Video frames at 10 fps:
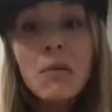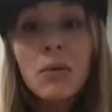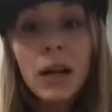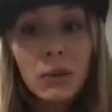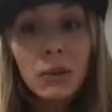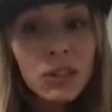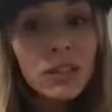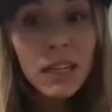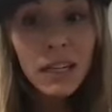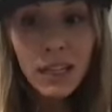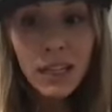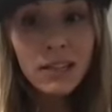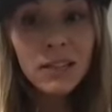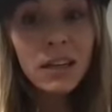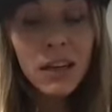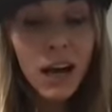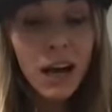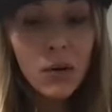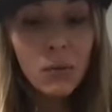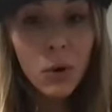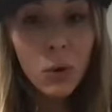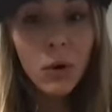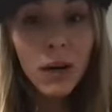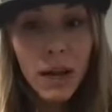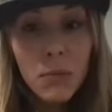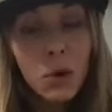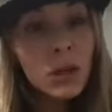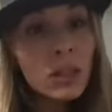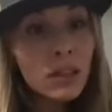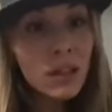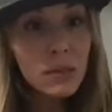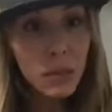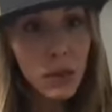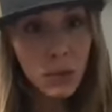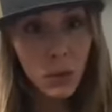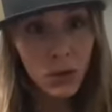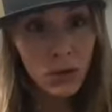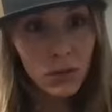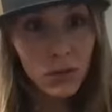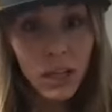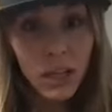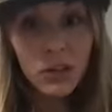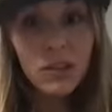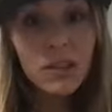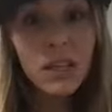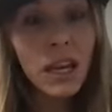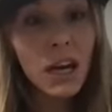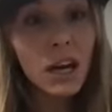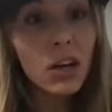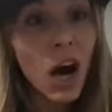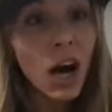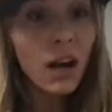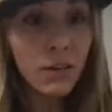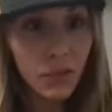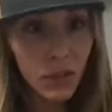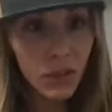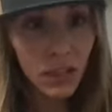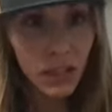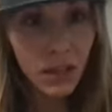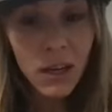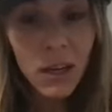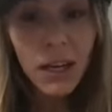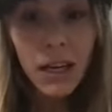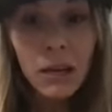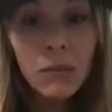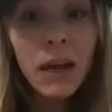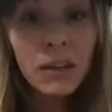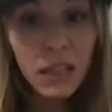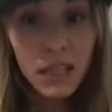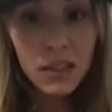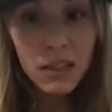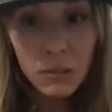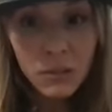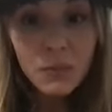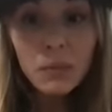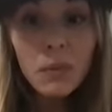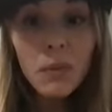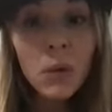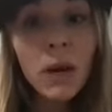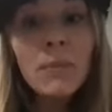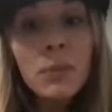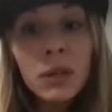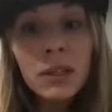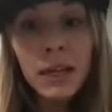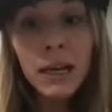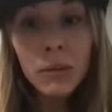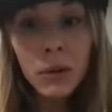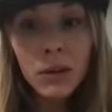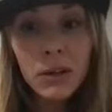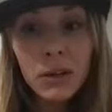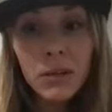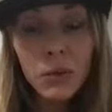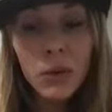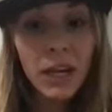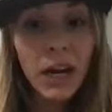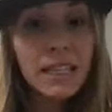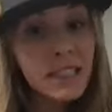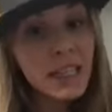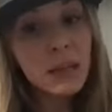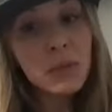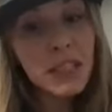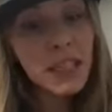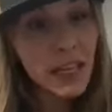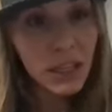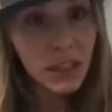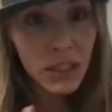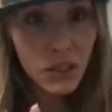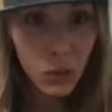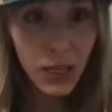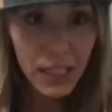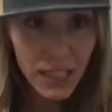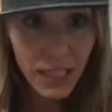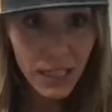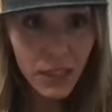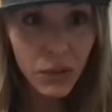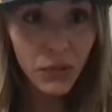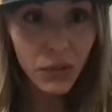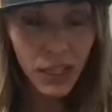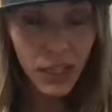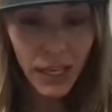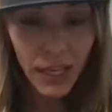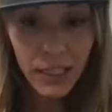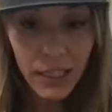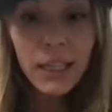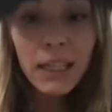but I will just say this. When I put these people that are skiing not confidently in my clinics, when I put them I see them skiing on these touring skis that are very light,